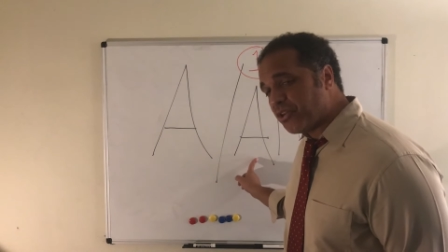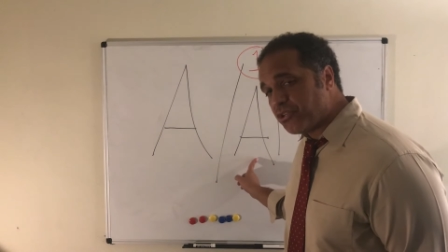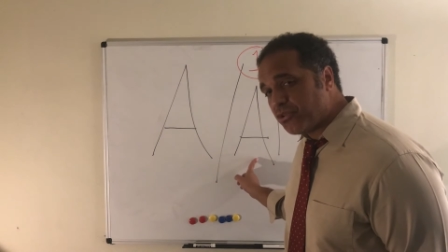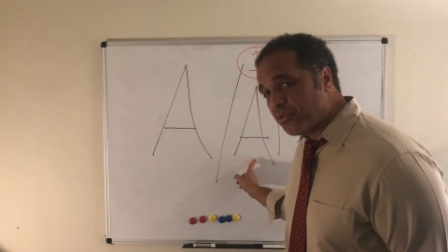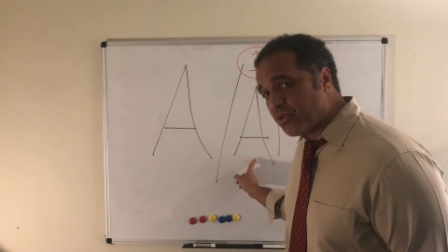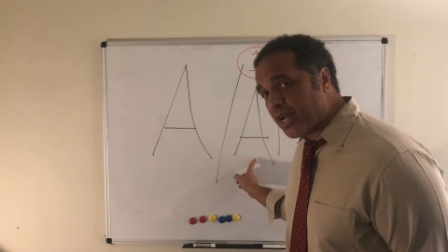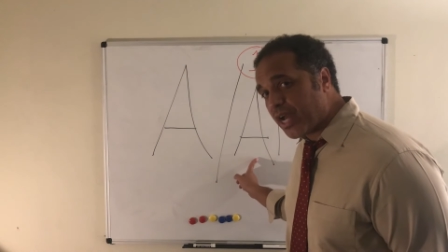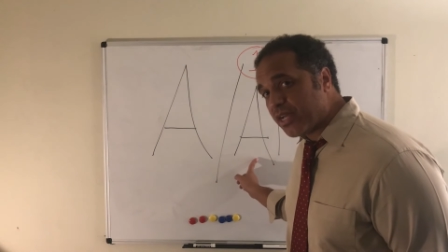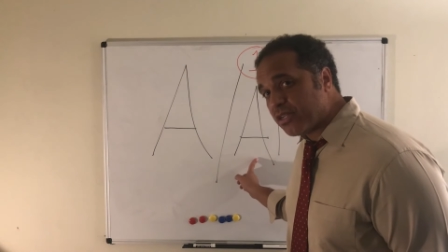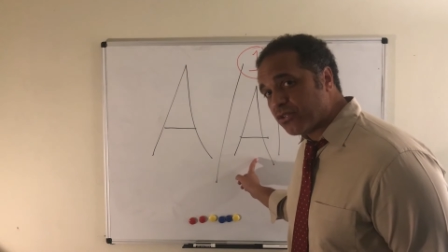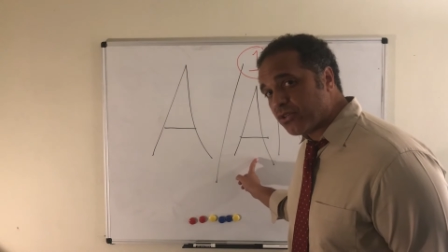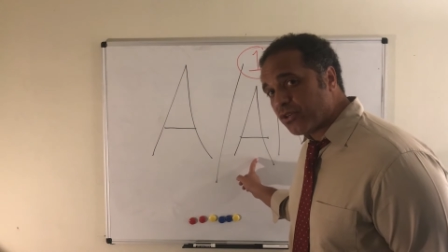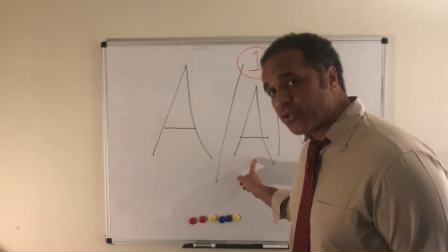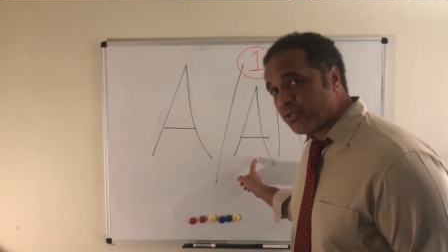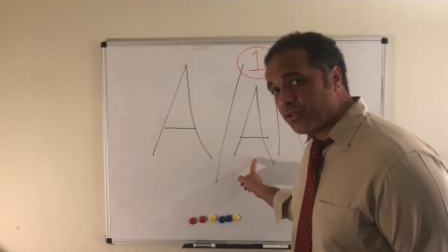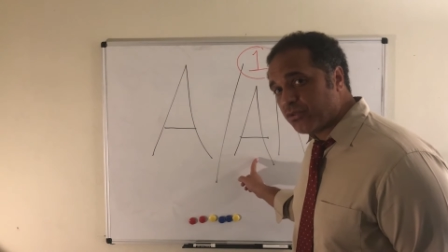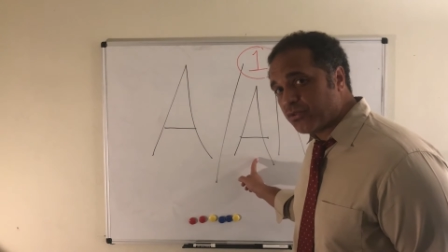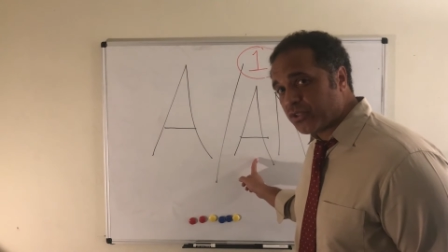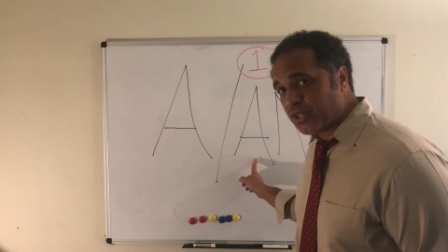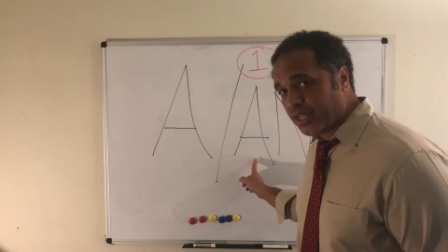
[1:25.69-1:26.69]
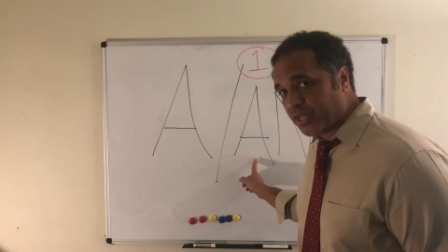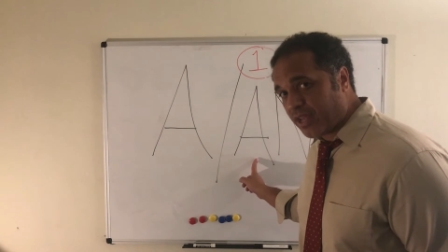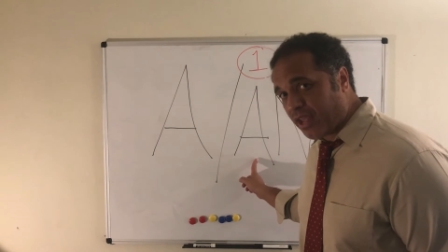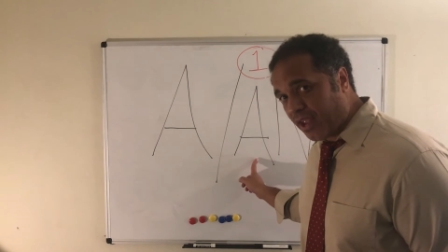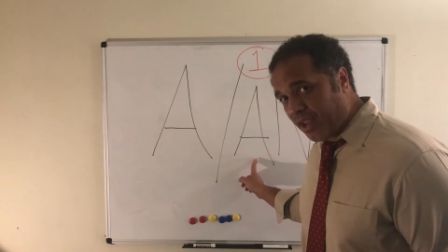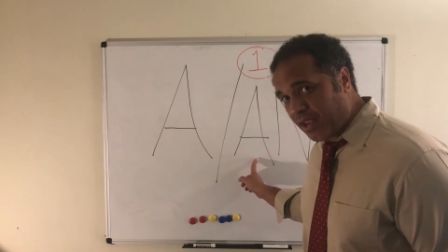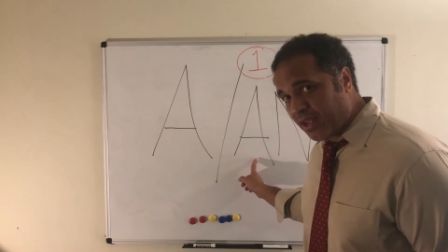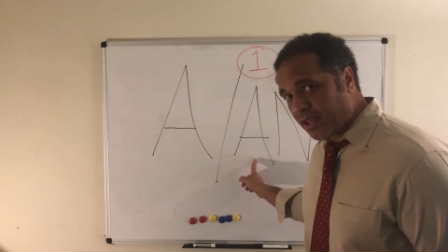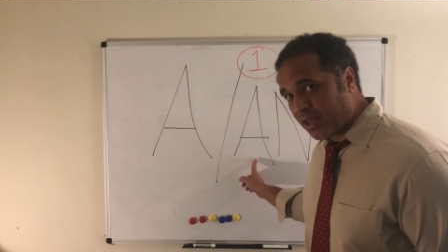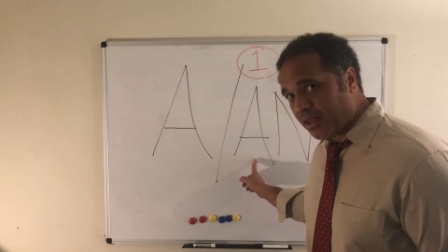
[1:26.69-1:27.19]
you guys are using
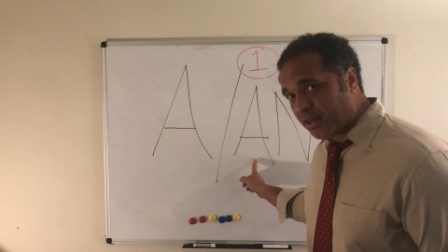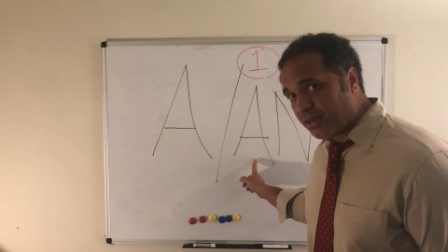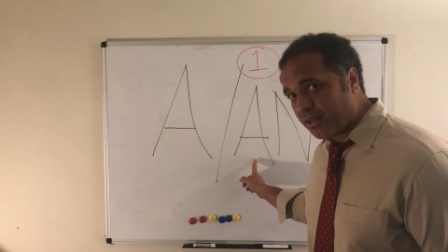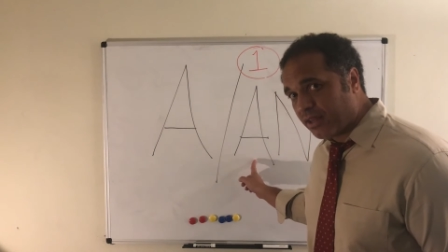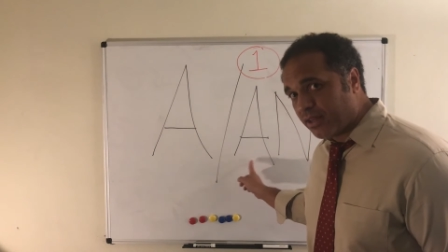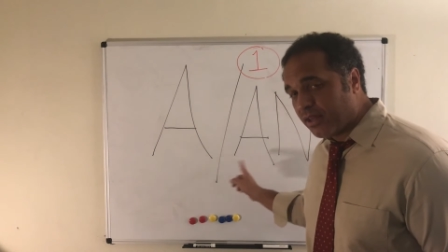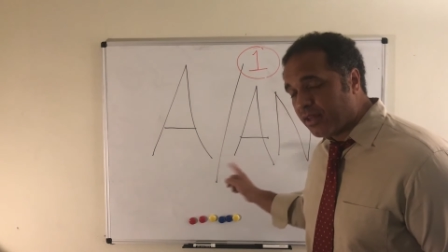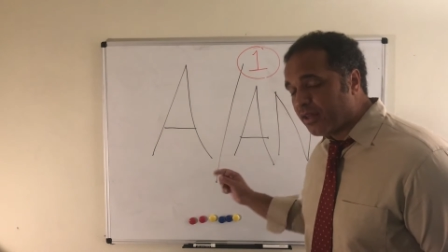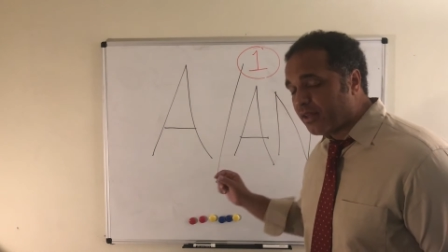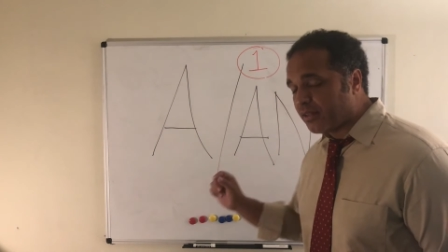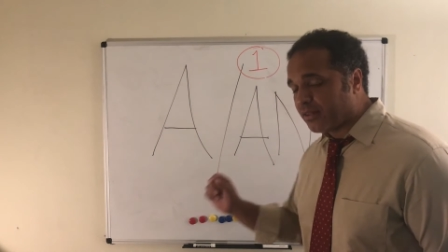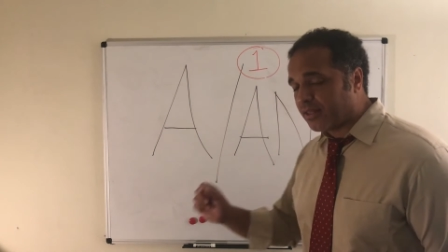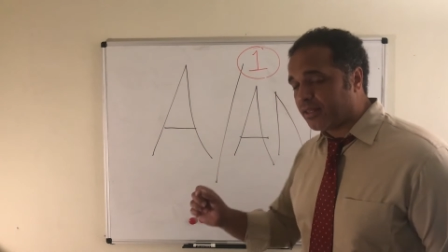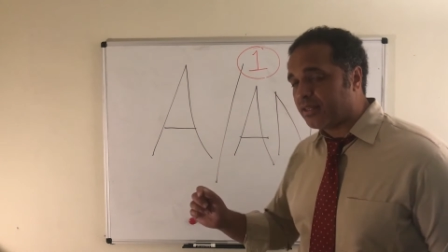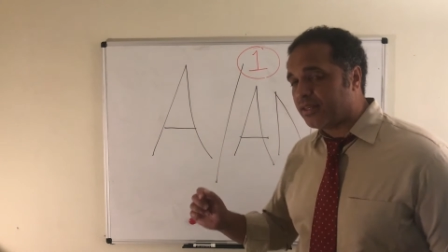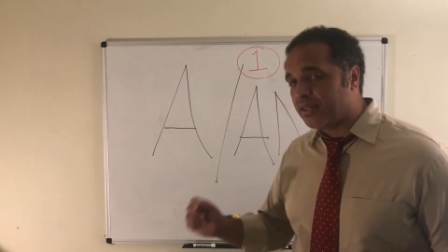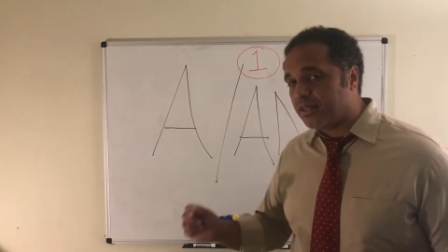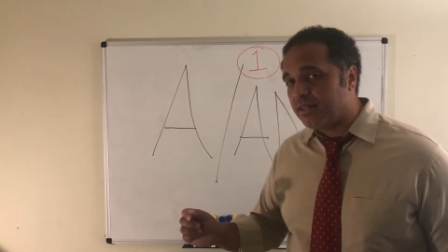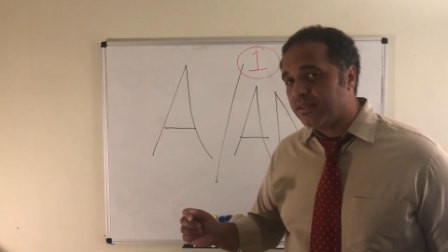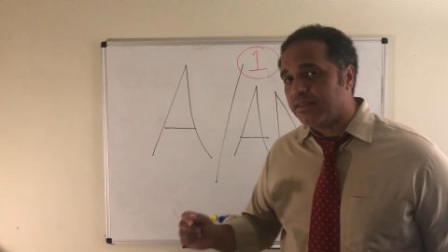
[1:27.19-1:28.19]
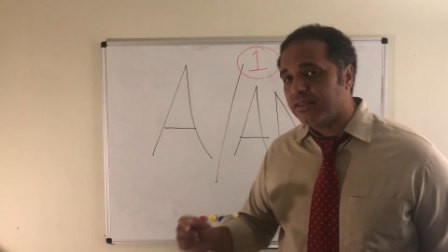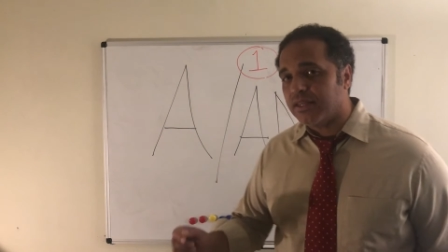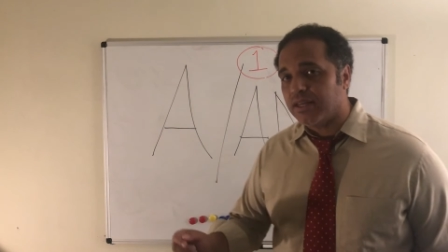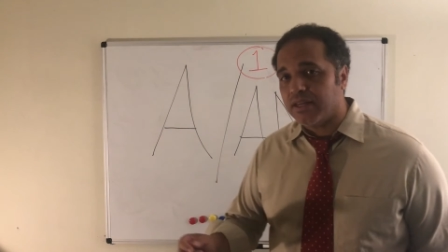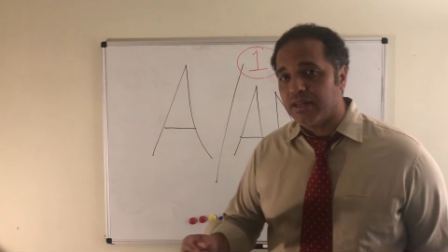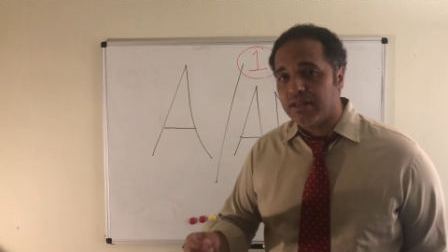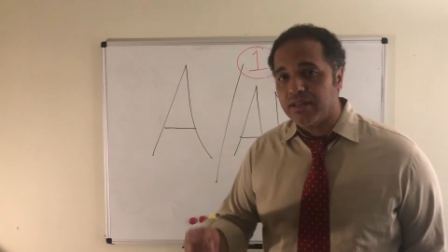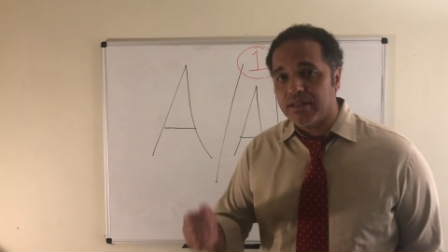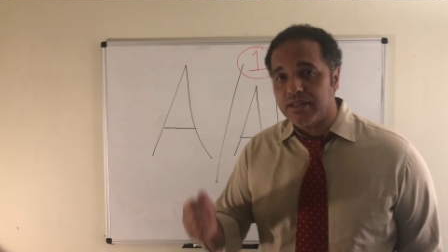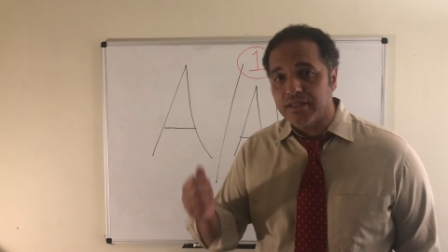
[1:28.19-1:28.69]
an, the key
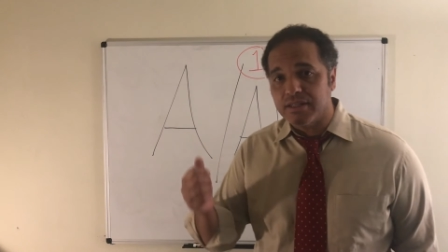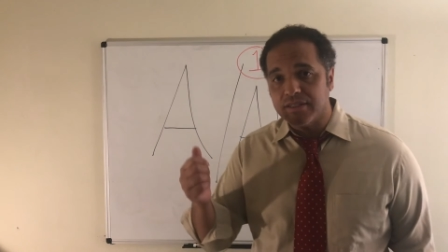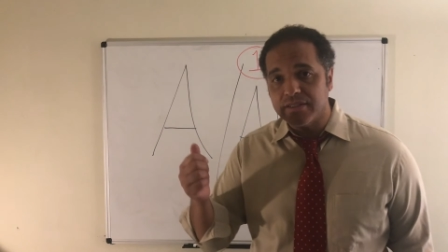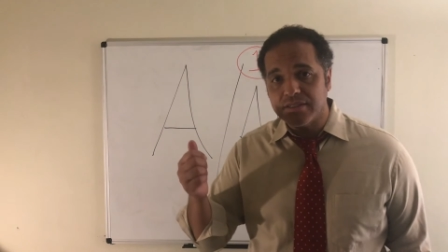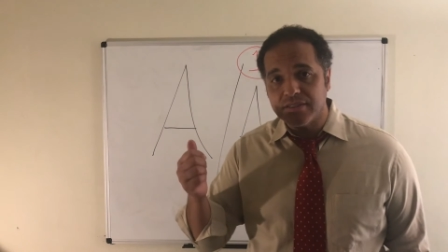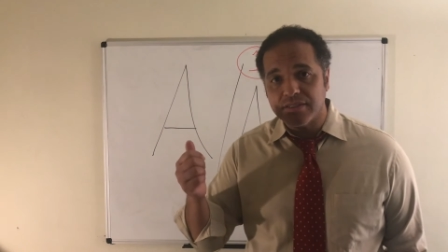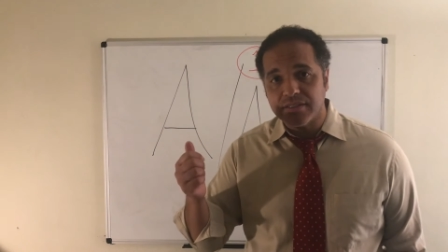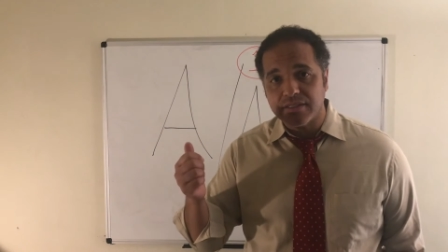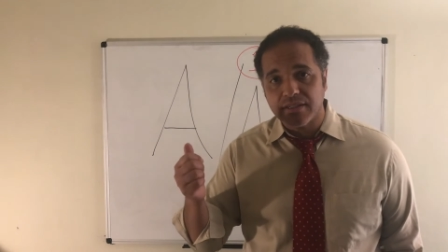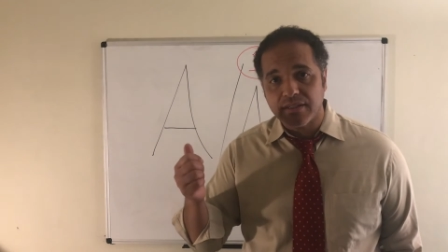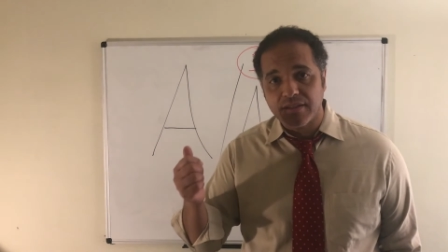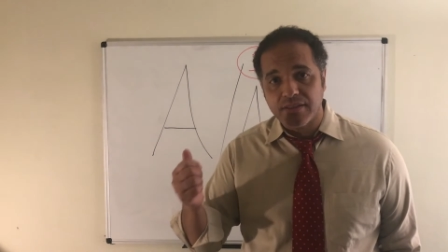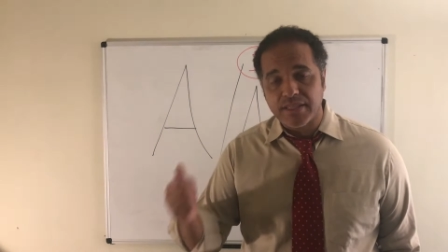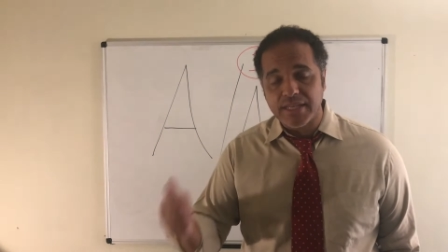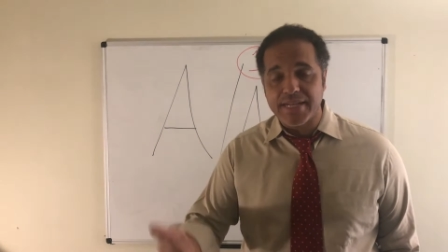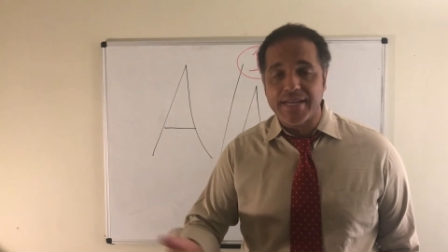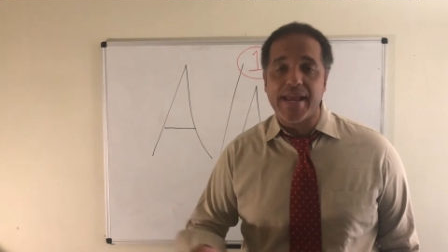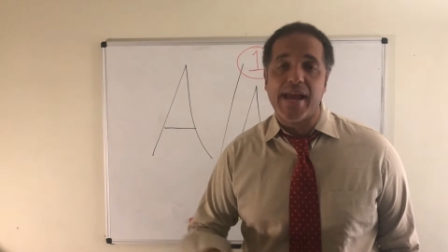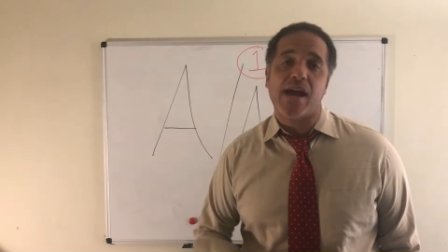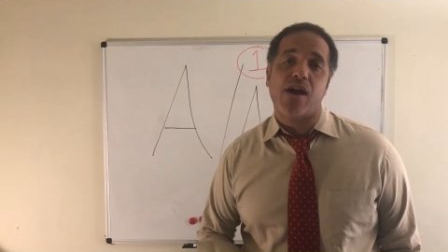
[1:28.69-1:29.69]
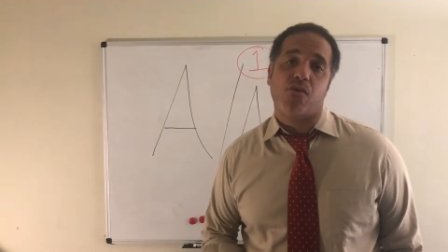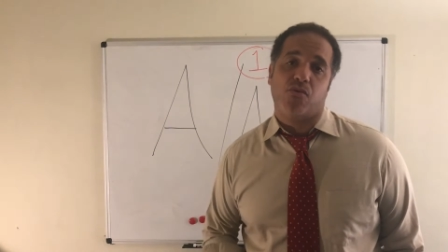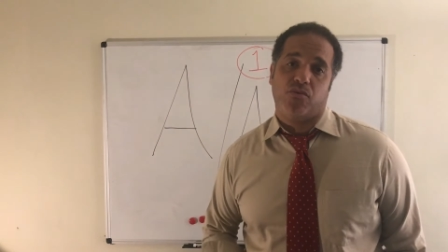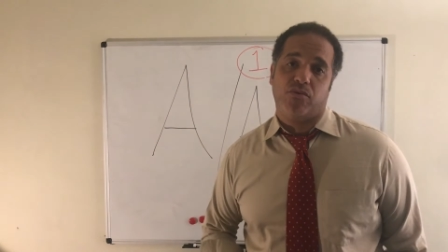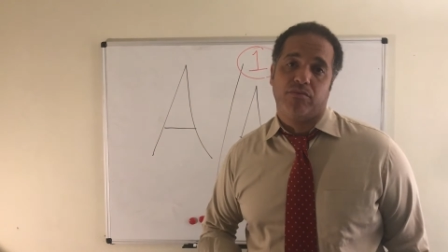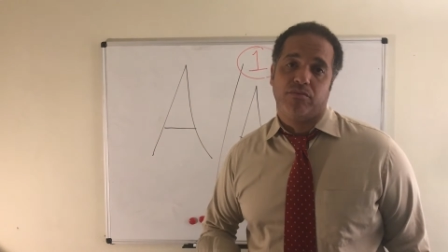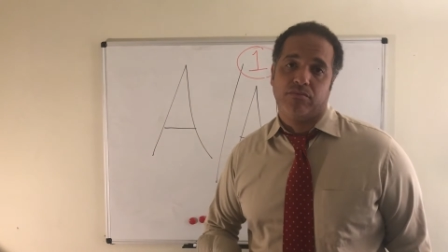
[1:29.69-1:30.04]
thing is the noun.